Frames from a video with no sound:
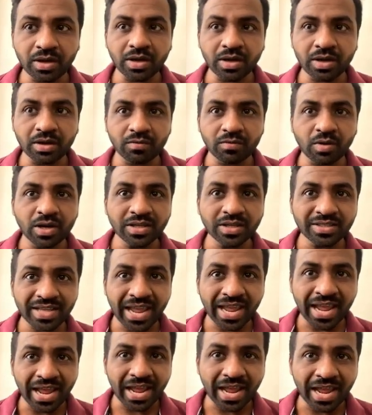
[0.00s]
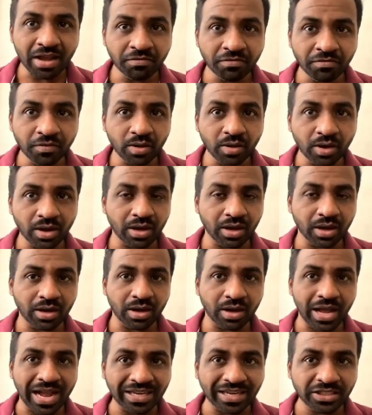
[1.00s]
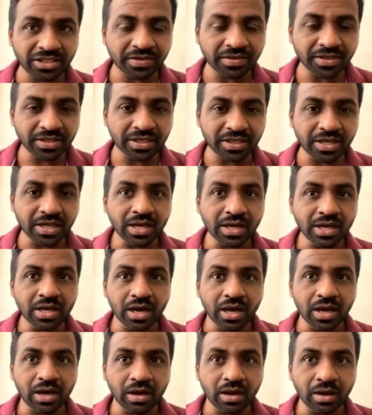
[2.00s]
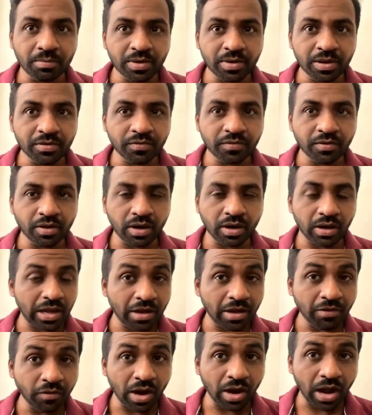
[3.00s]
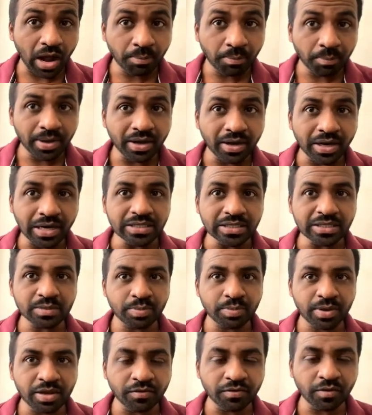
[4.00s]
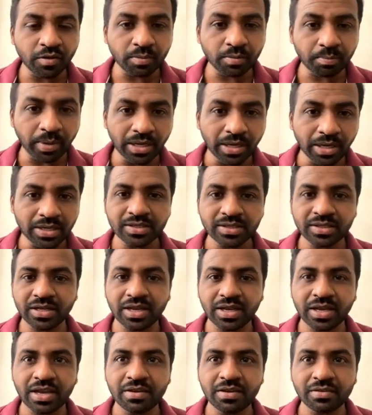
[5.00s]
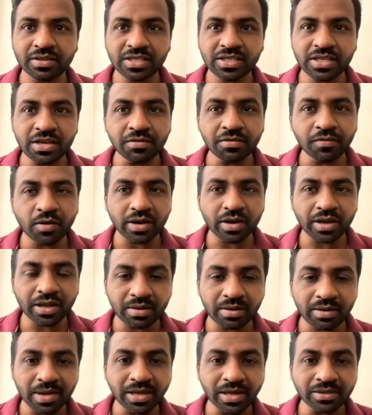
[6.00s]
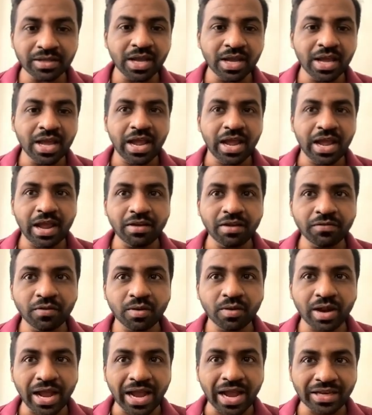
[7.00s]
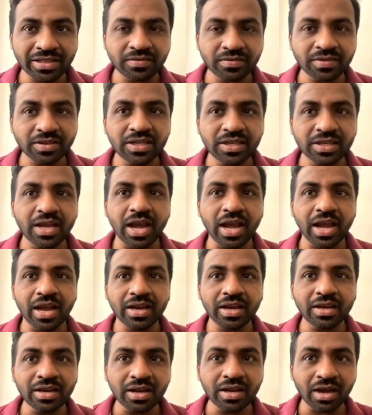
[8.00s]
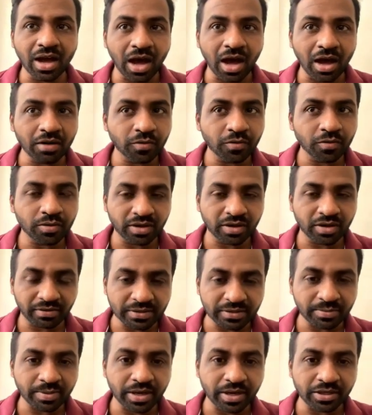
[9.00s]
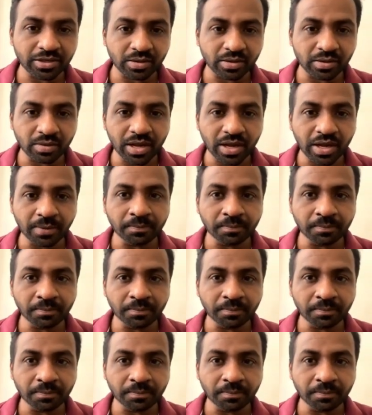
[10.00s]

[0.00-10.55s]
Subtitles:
what is A for activity, B for A for appearance, P for pulse, G for grimace, A for activity, and R for the respiration. Okay,